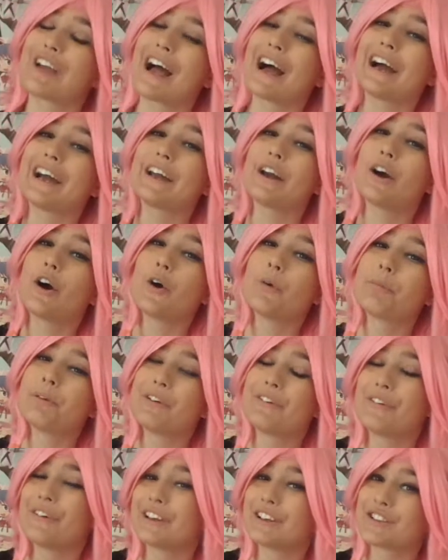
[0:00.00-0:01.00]
I hope
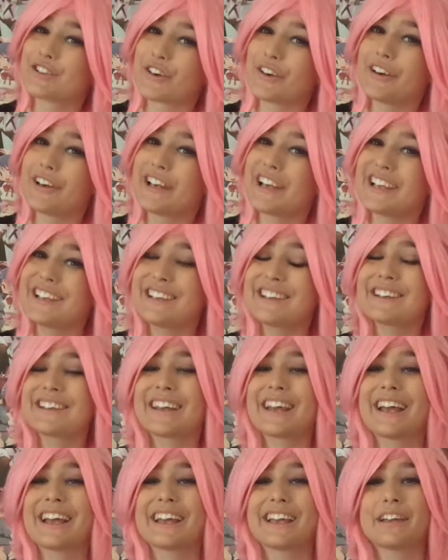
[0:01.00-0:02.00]
you enjoy it.
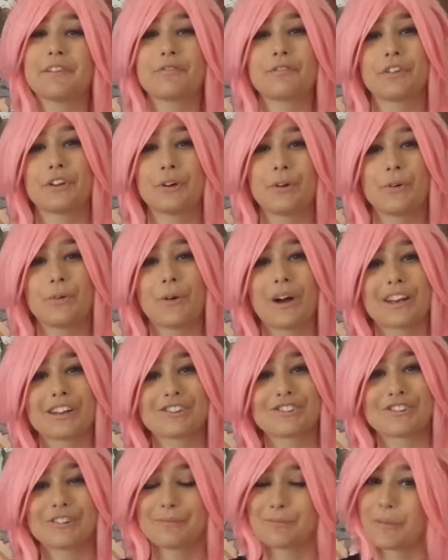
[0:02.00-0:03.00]
If you want
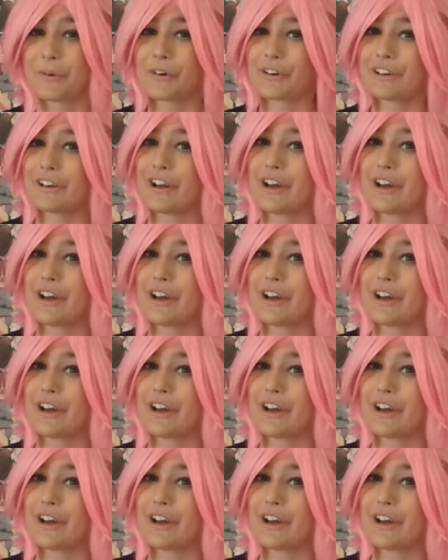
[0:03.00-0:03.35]
to see more